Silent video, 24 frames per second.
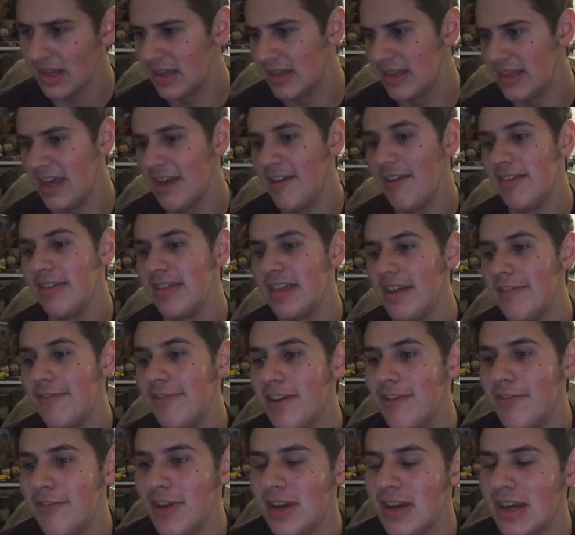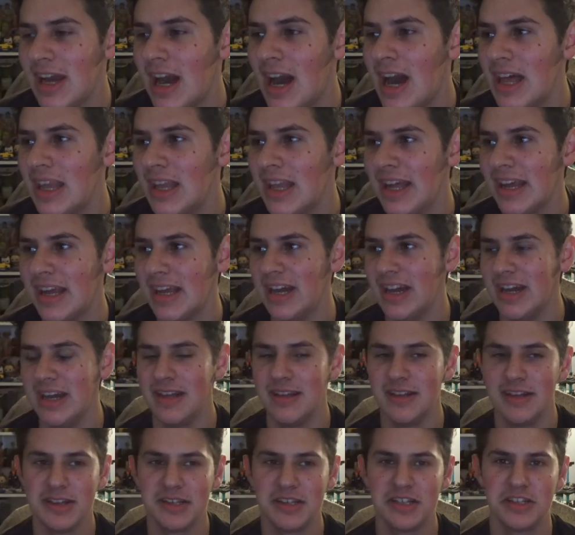They've even got, like,
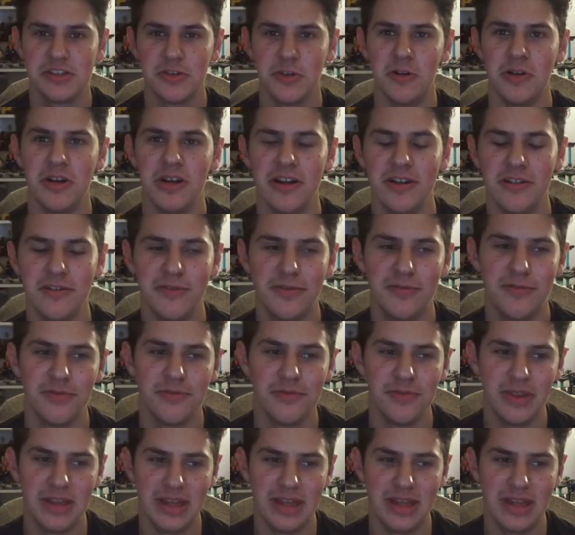a sort of,